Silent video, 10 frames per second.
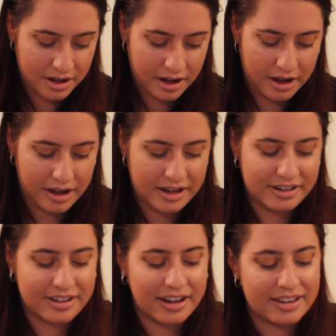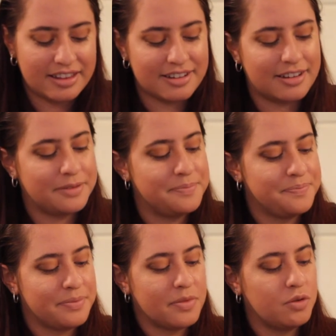And it's like this
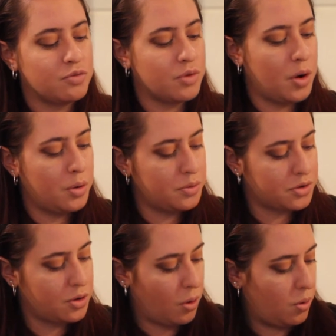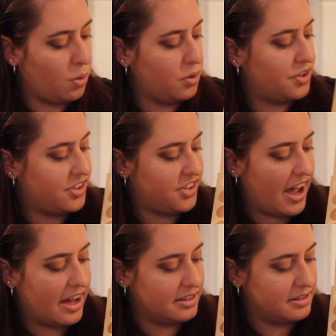rose gold
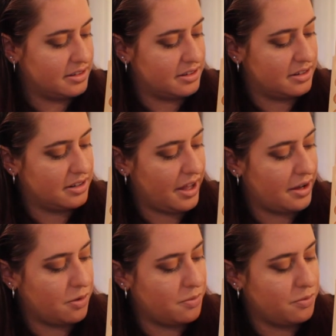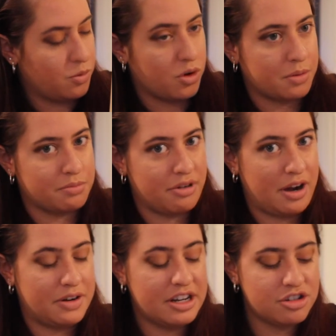satin, warm
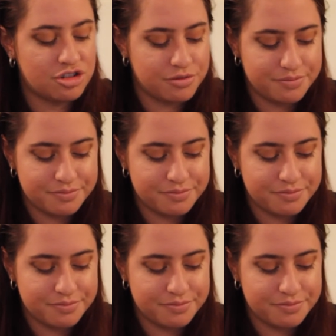brownish.